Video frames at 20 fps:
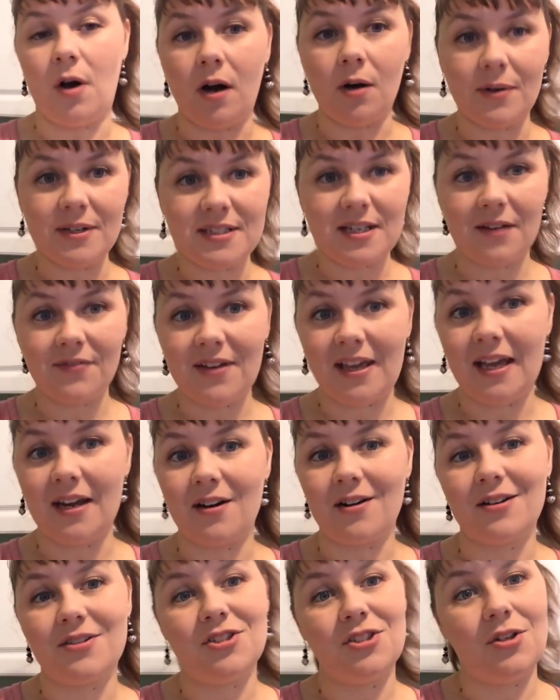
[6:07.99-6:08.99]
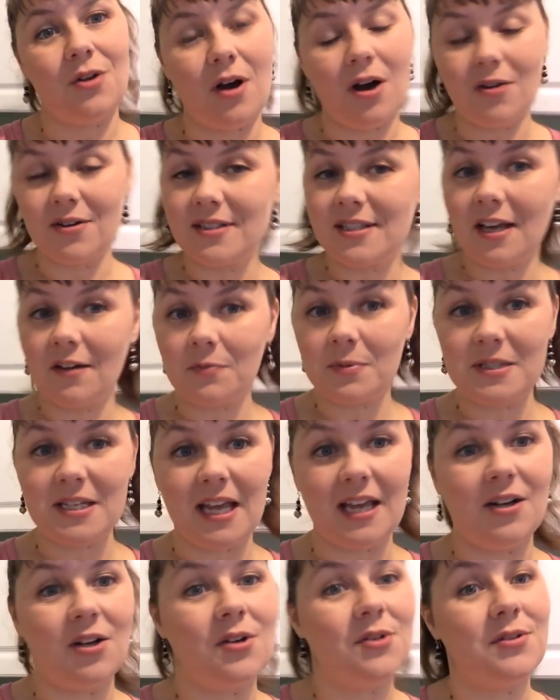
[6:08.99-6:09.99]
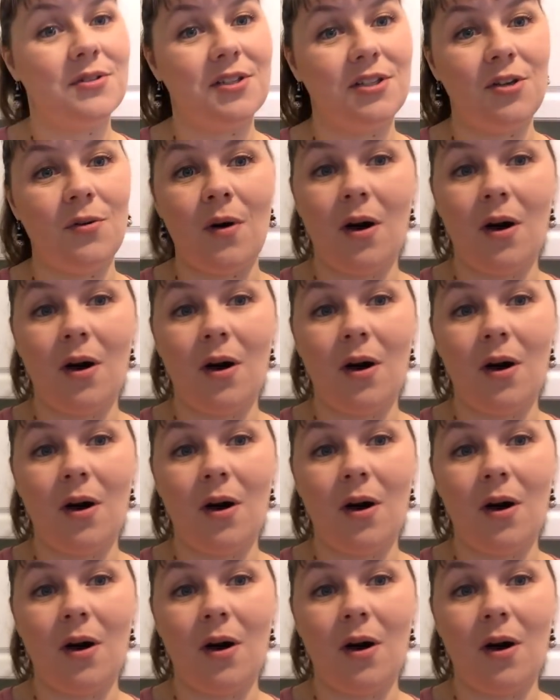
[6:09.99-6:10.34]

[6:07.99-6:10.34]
always have carrots and you always have potatoes and you